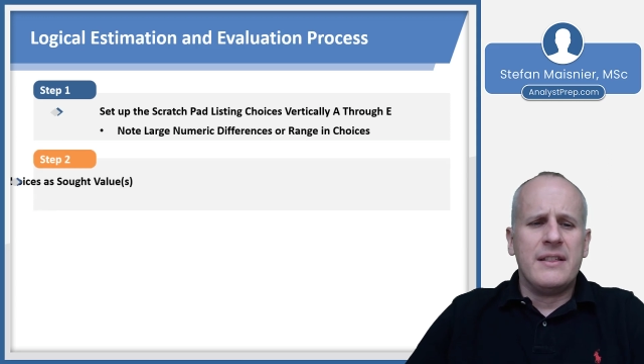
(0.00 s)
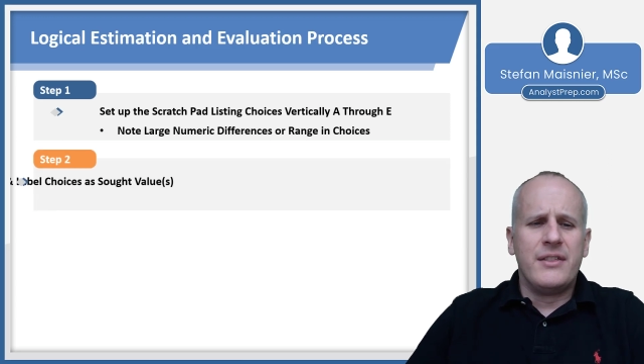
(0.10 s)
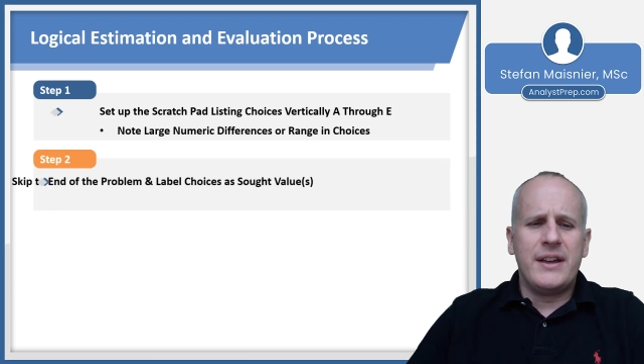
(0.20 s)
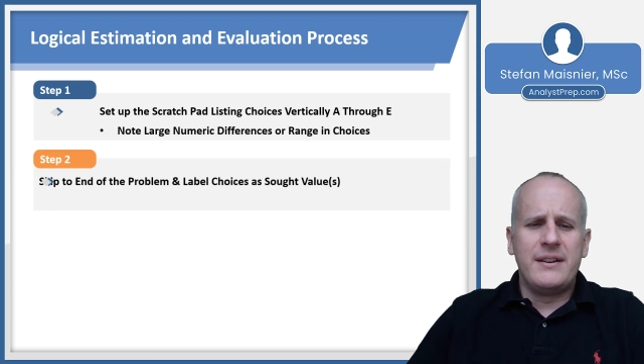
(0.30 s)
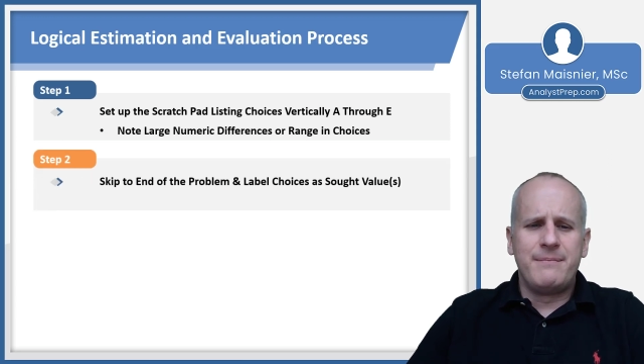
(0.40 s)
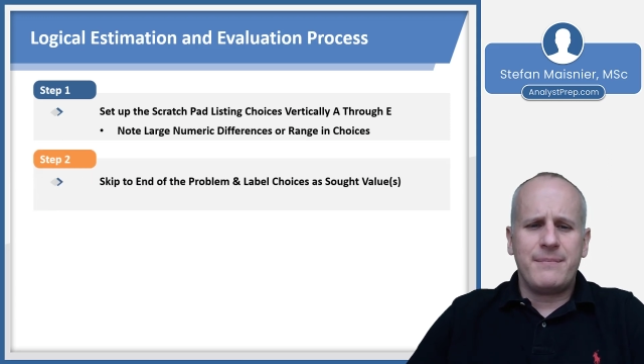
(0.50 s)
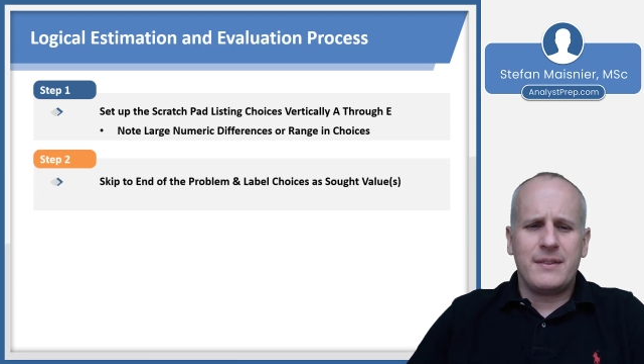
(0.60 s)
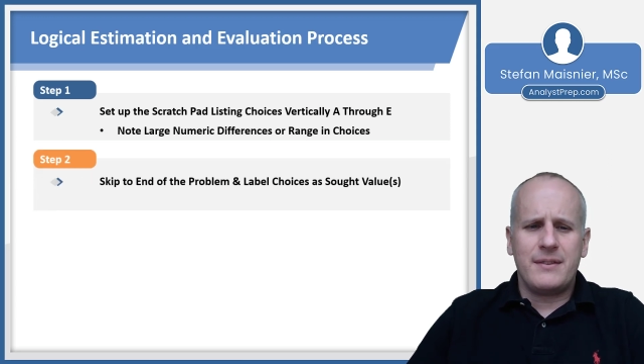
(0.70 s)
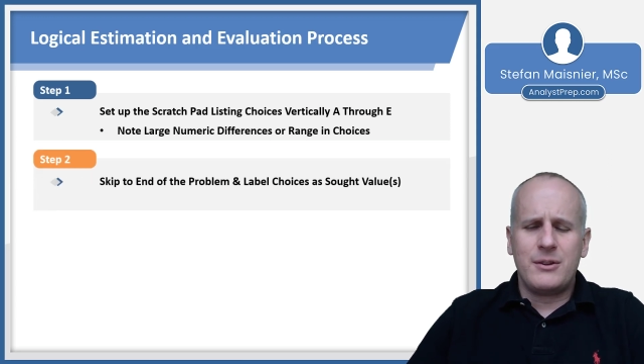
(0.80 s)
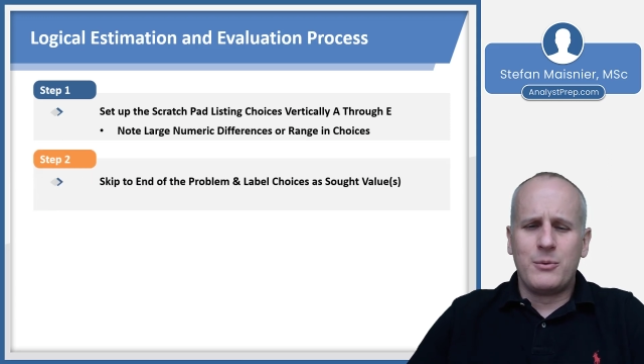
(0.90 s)
Then
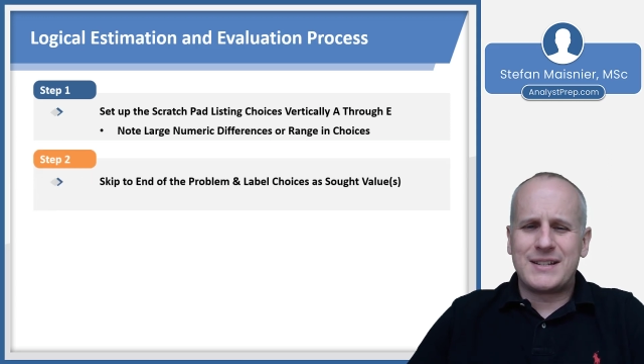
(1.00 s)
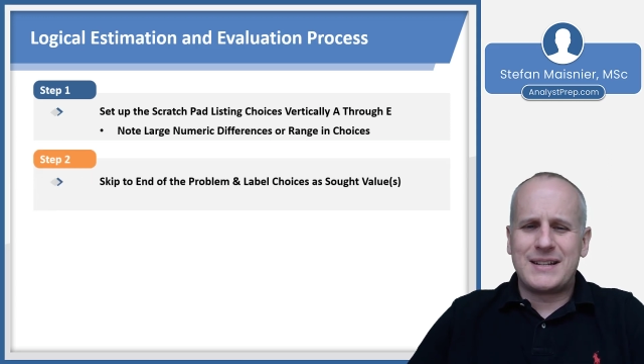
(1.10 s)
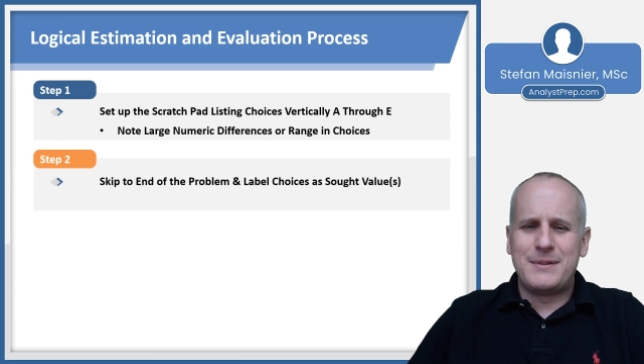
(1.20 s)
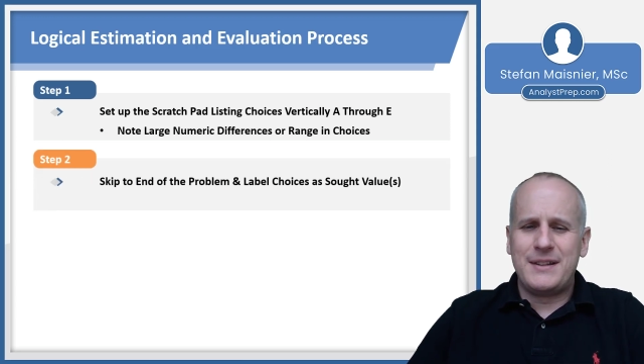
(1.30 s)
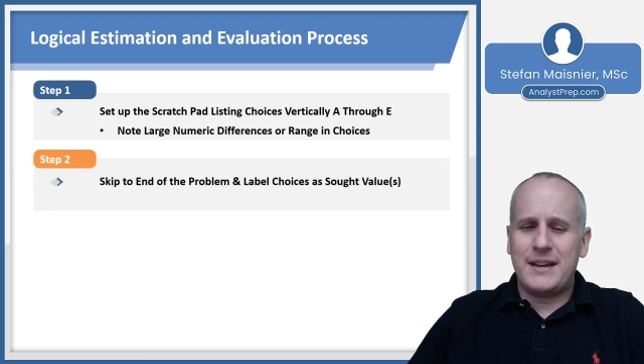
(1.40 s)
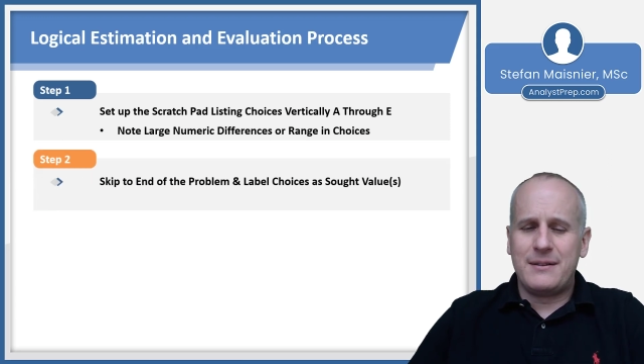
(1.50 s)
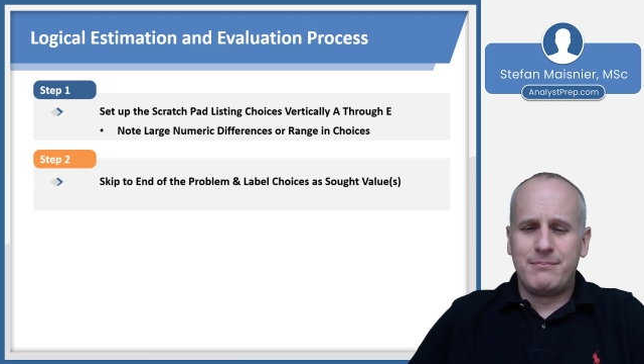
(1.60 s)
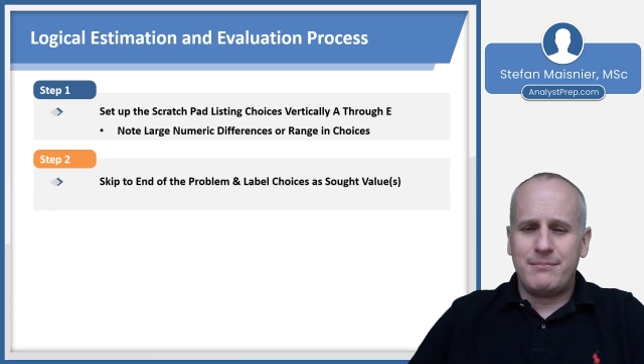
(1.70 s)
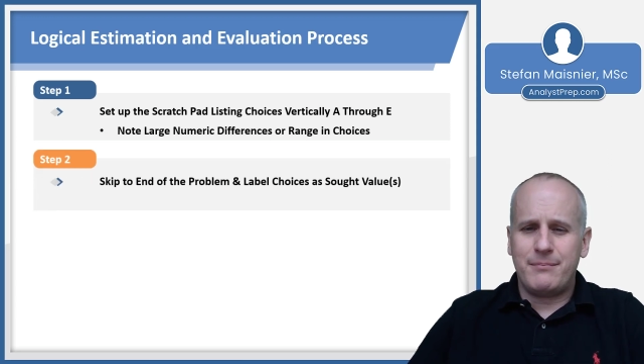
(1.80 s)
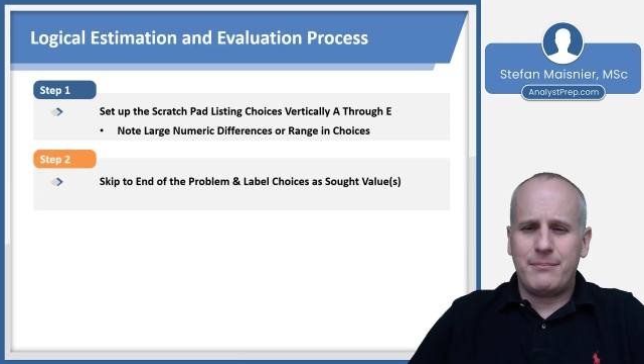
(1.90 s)
you want to skip to the end,
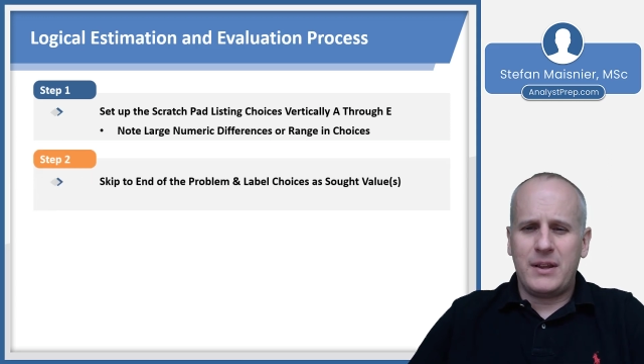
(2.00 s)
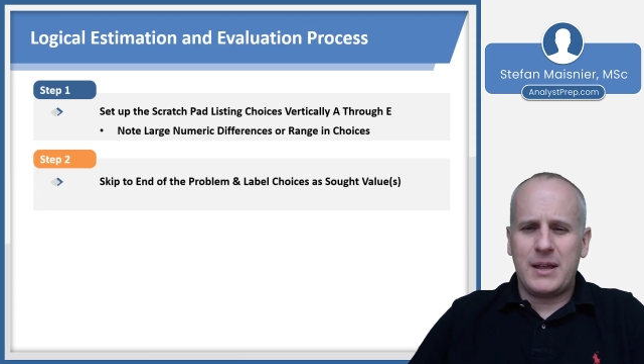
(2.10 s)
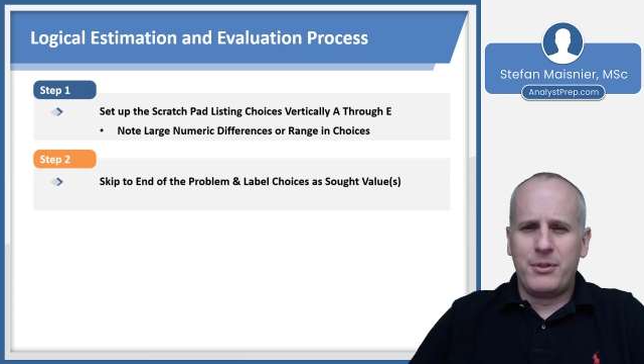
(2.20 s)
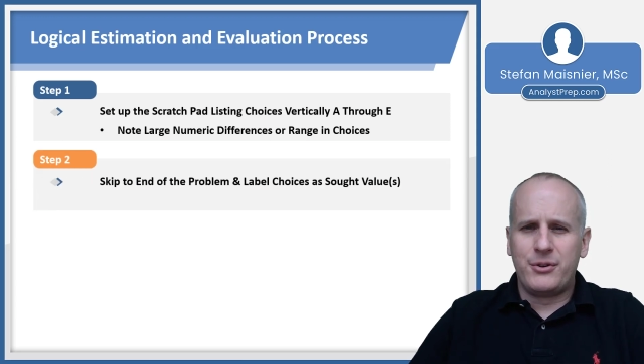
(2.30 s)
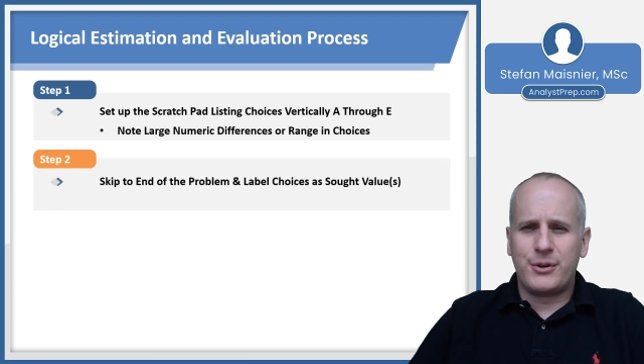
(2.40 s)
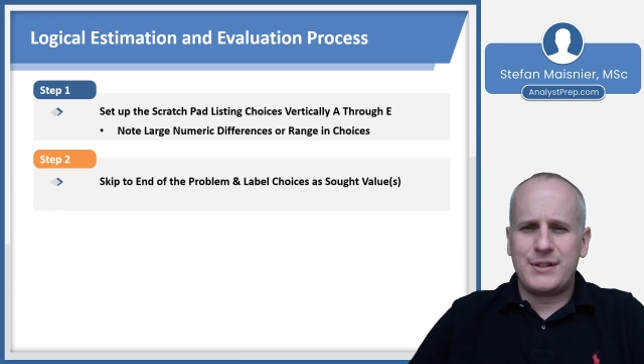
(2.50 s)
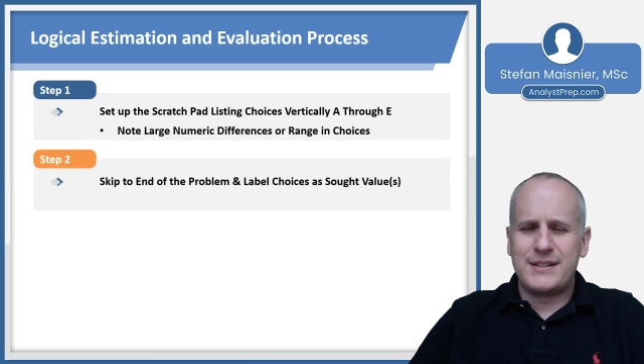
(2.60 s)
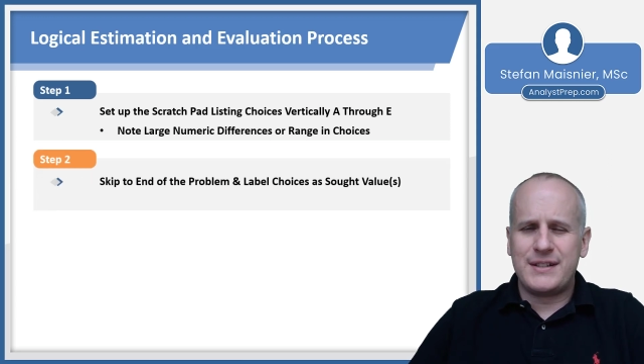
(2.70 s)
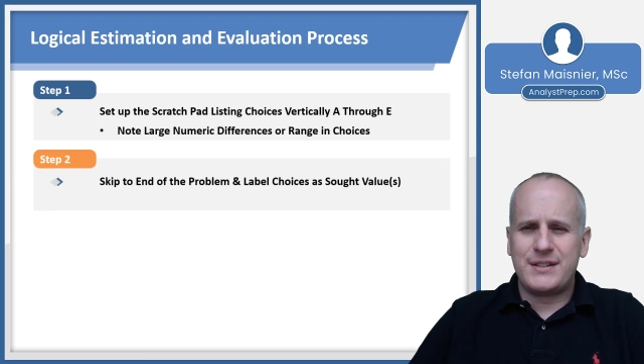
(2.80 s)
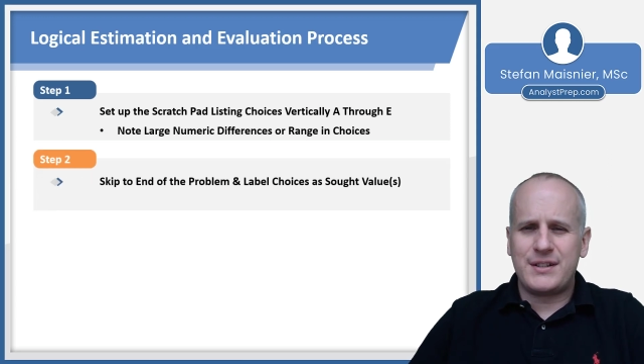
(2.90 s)
label the choices of the